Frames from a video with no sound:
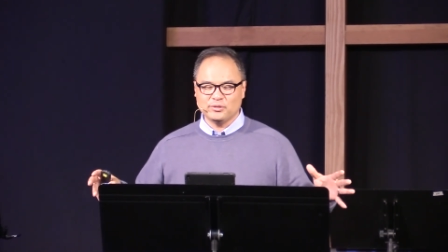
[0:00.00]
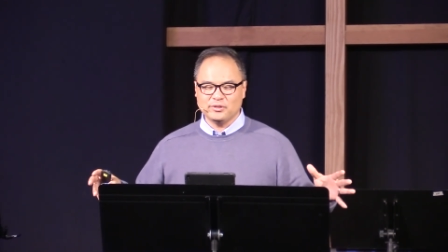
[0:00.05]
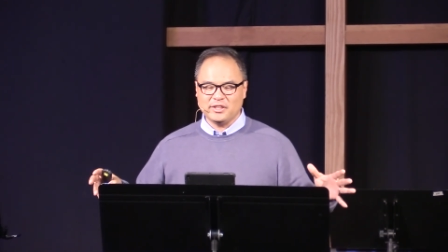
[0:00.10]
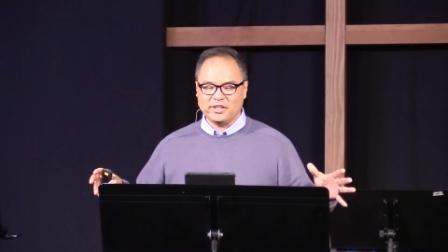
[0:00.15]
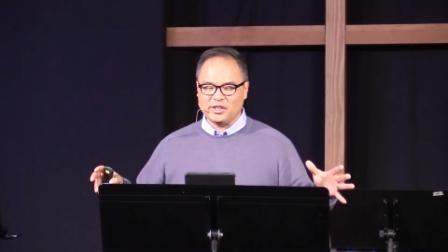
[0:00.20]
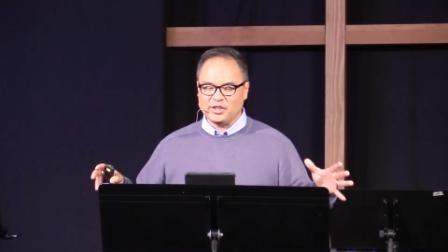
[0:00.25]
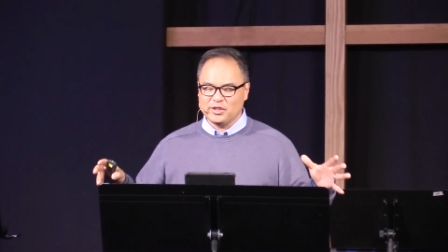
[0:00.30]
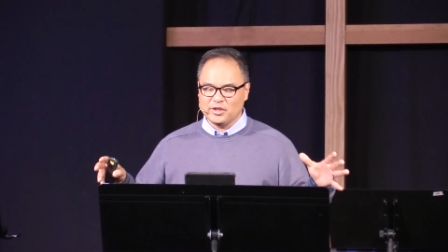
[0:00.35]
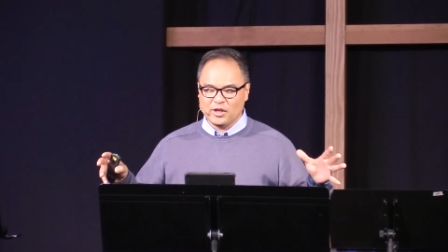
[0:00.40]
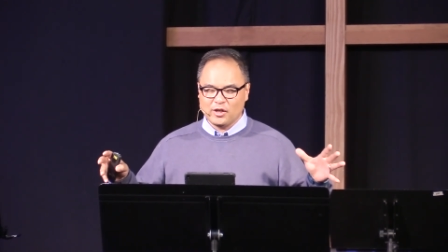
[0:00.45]

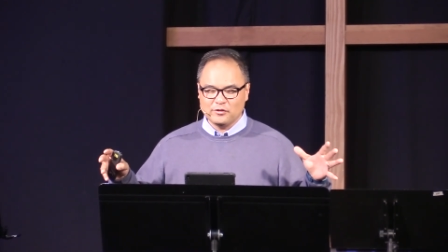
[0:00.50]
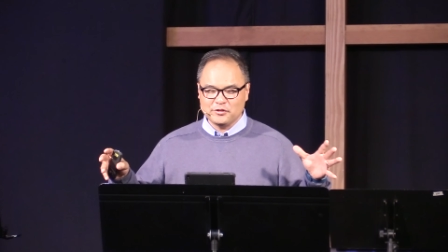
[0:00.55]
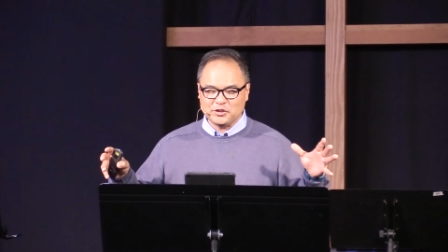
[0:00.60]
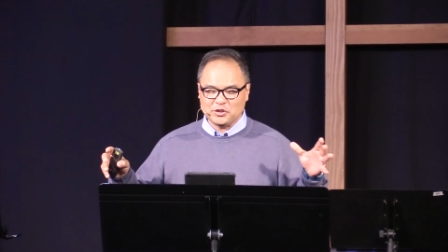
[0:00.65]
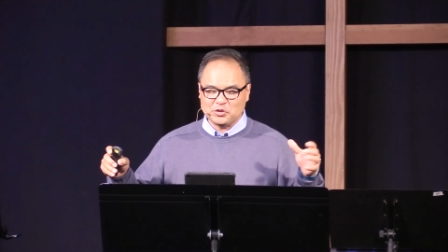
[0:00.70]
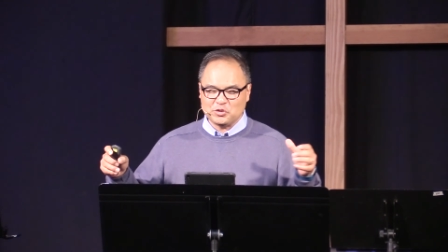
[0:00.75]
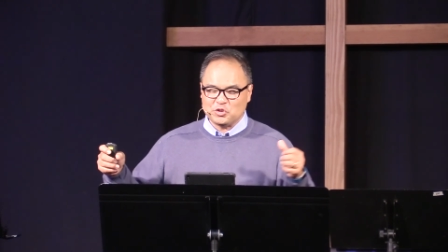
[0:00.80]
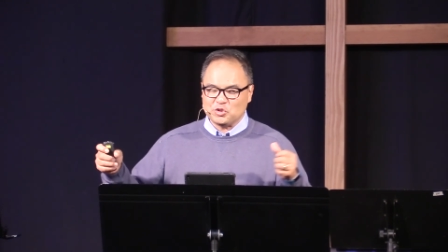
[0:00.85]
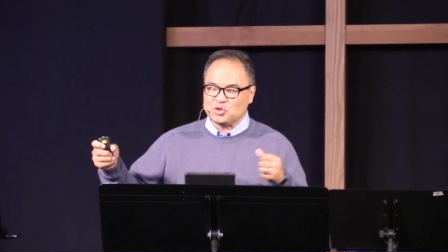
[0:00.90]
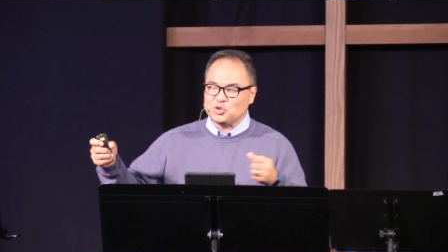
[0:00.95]
He loves
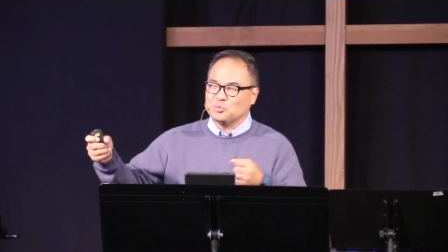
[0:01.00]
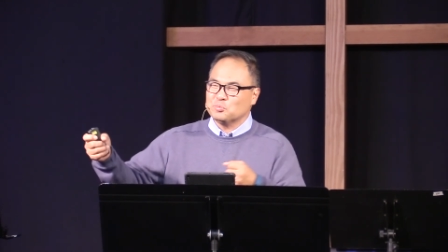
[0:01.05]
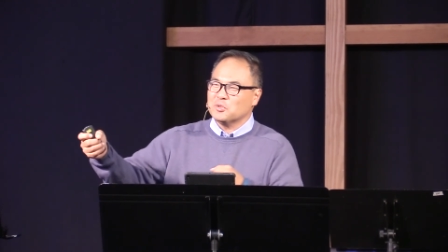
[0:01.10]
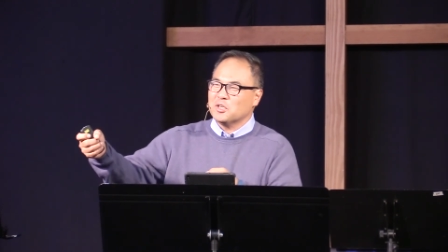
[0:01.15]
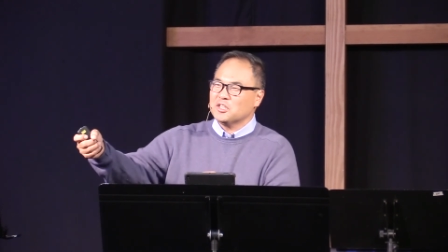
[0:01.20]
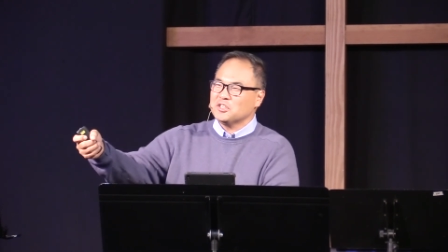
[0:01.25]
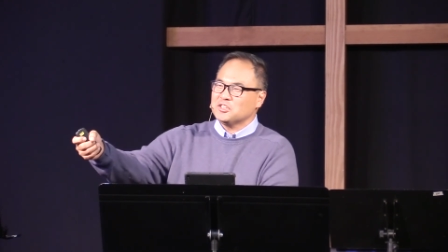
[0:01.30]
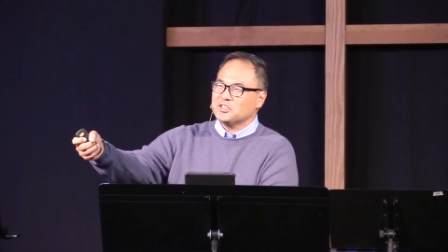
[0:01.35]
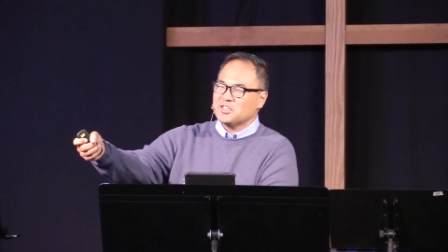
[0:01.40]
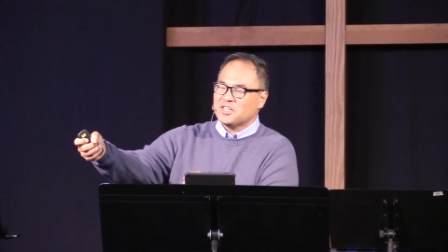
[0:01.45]
you too
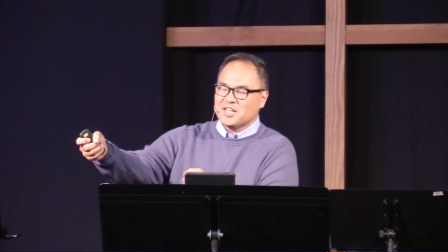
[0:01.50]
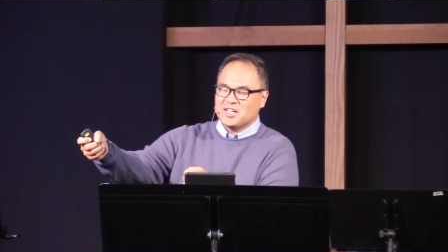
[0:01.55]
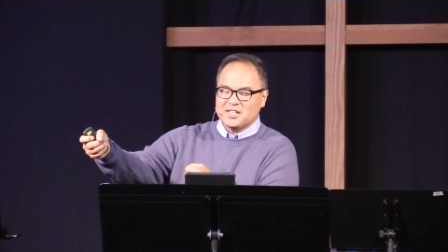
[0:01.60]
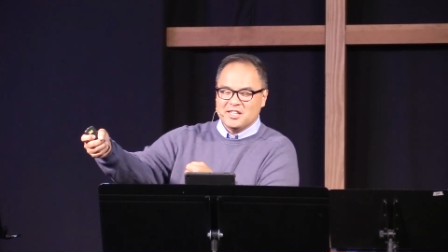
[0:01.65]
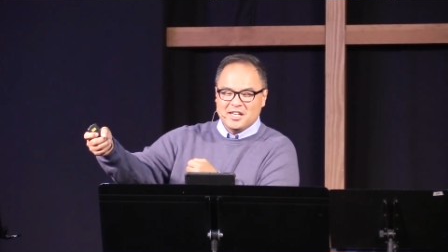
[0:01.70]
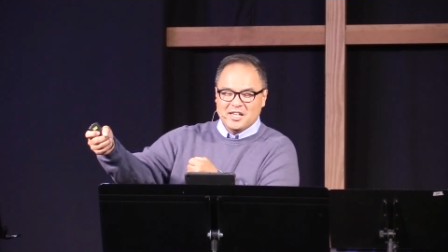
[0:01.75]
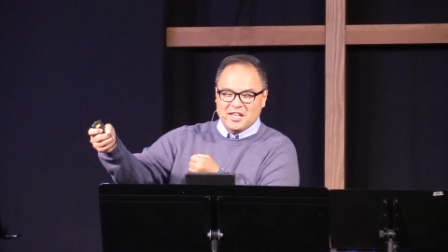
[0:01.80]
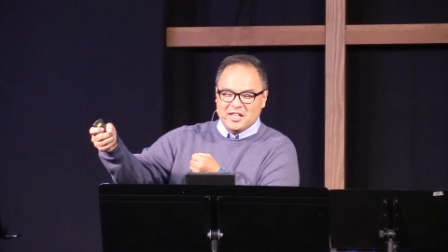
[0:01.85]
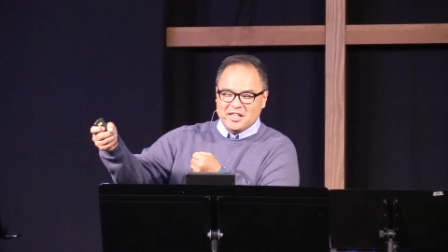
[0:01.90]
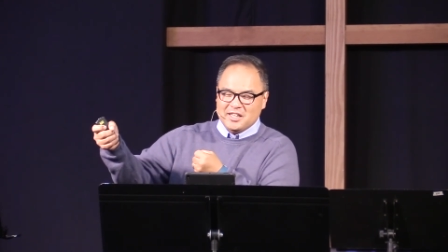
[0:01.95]
much that
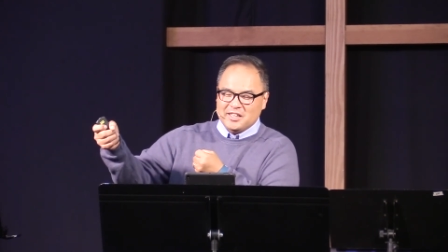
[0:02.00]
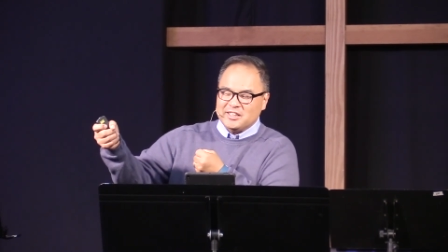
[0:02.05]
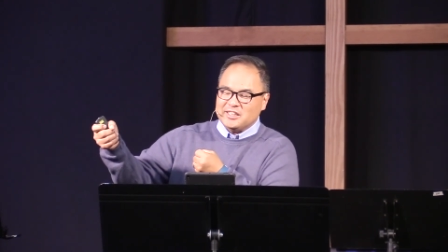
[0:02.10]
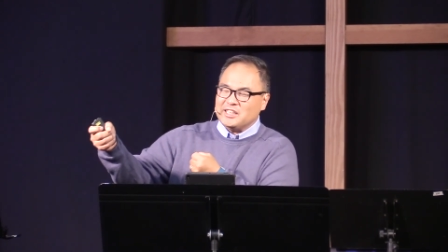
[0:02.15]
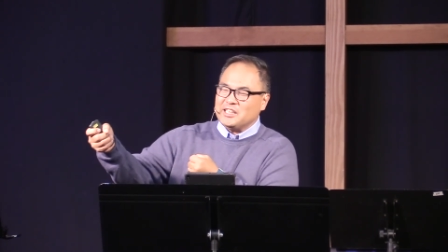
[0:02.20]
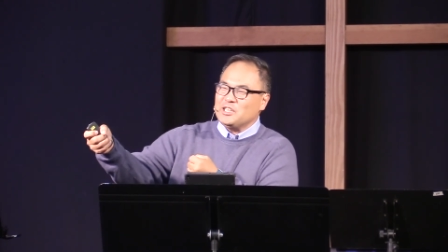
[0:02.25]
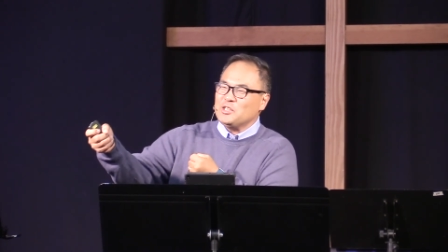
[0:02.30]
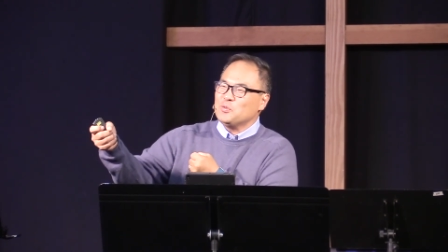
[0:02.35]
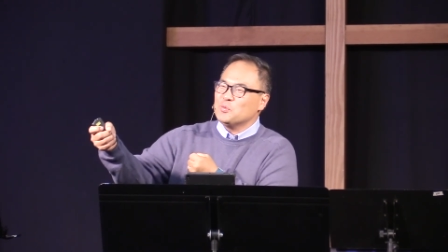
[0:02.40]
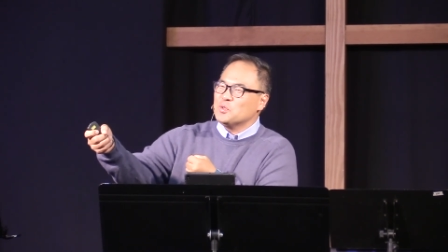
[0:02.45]

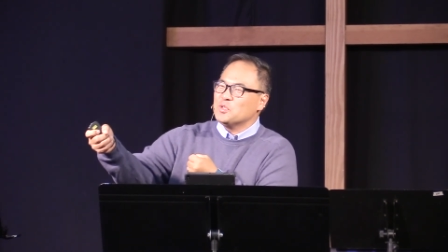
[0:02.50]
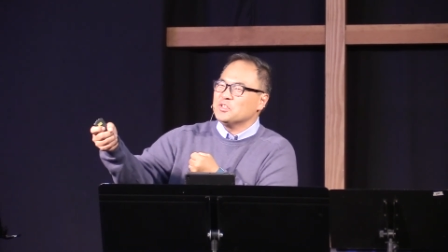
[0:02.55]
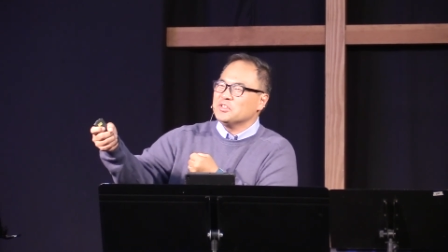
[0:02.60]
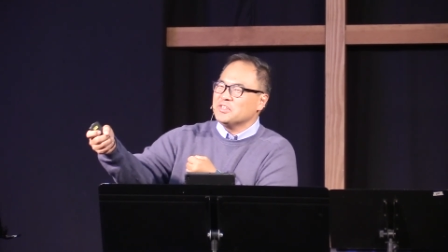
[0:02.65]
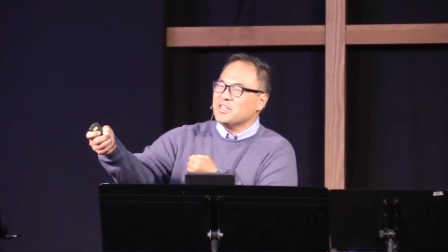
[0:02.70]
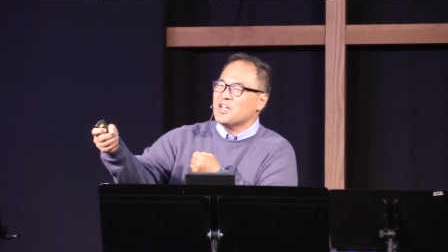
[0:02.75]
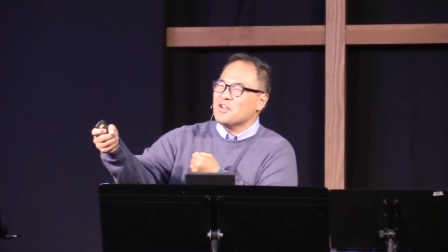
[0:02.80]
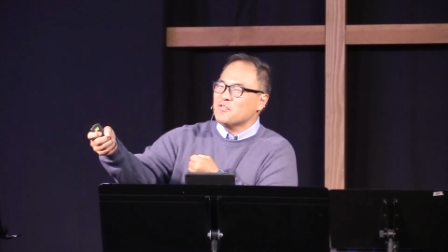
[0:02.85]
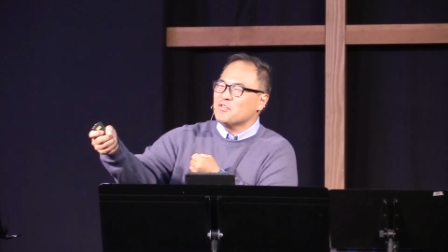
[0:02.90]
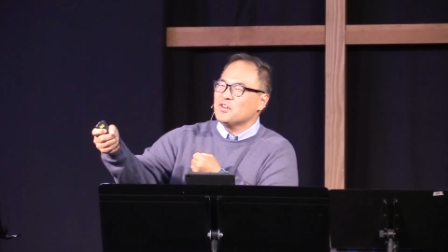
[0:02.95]
he will
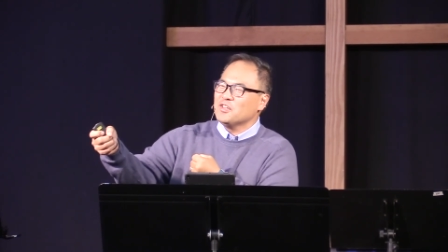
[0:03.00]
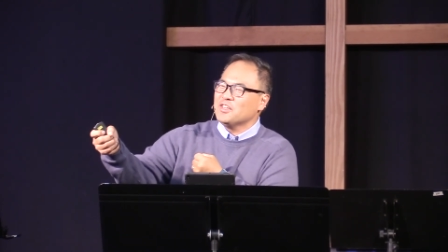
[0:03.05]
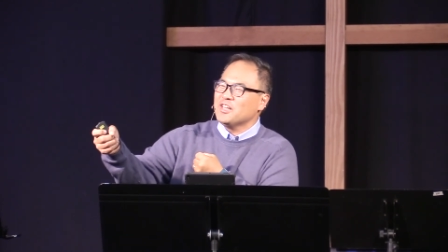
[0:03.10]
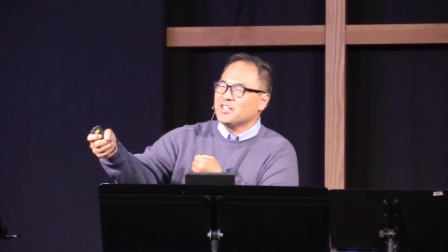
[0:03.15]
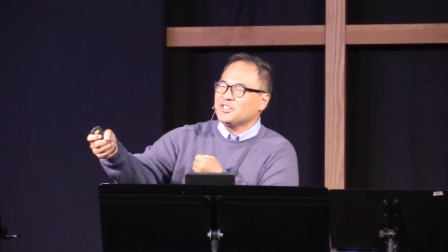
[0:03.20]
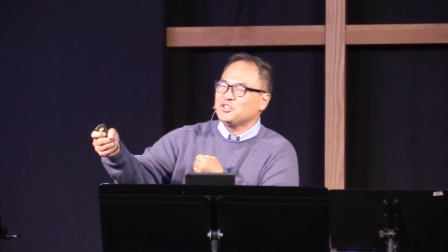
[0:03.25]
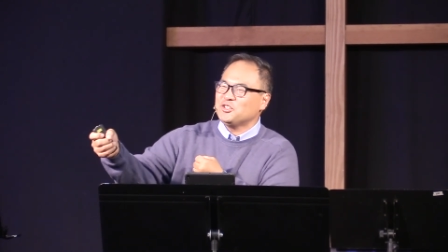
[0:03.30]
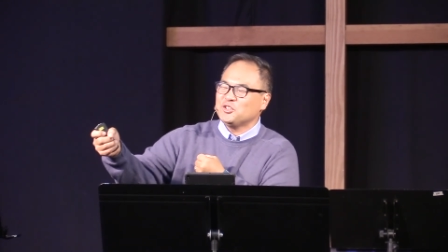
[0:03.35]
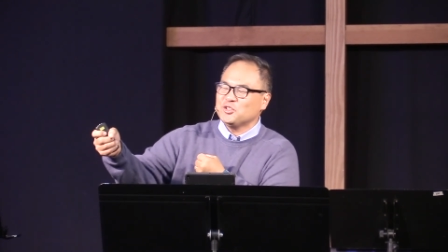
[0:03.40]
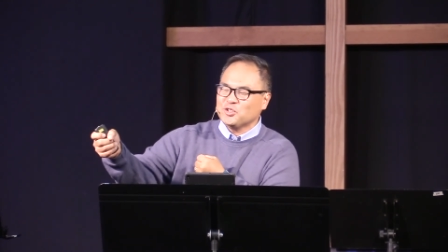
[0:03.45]
never
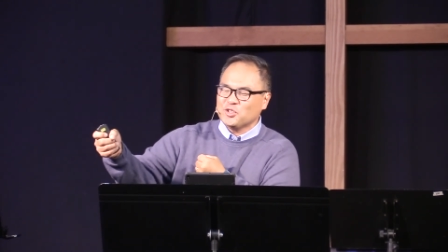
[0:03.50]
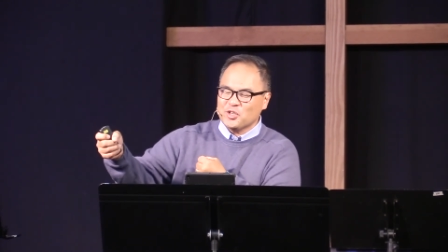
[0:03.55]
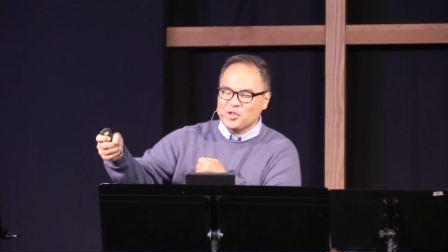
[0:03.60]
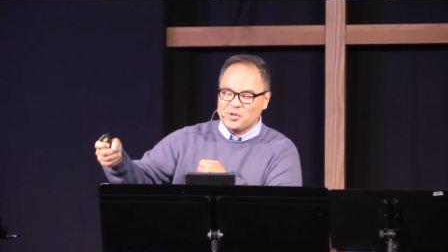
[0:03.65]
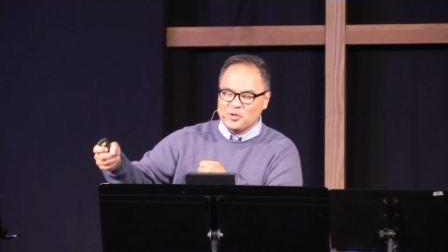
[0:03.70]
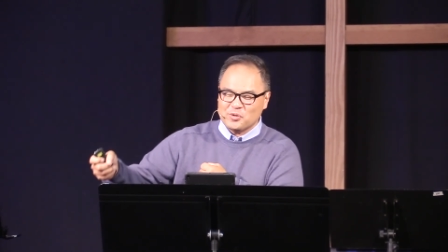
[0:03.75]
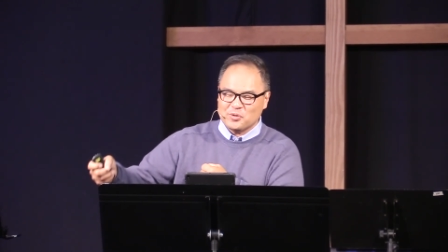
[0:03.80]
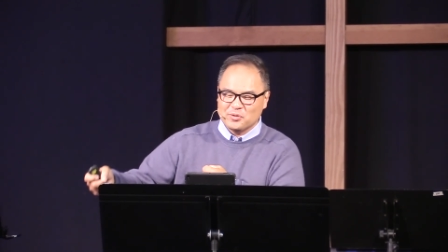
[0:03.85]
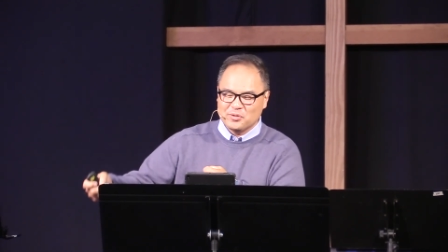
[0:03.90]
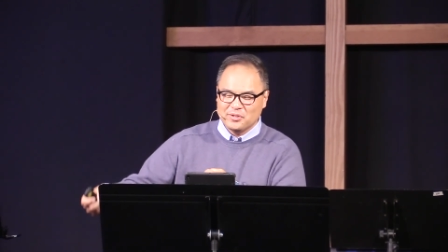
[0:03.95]
let you
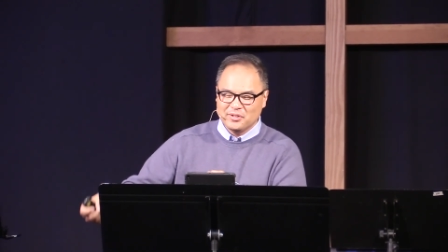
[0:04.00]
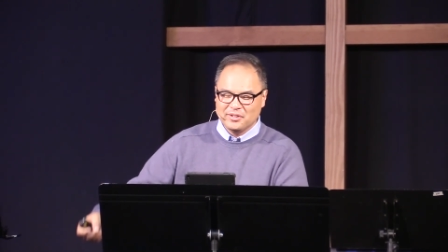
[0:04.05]
go.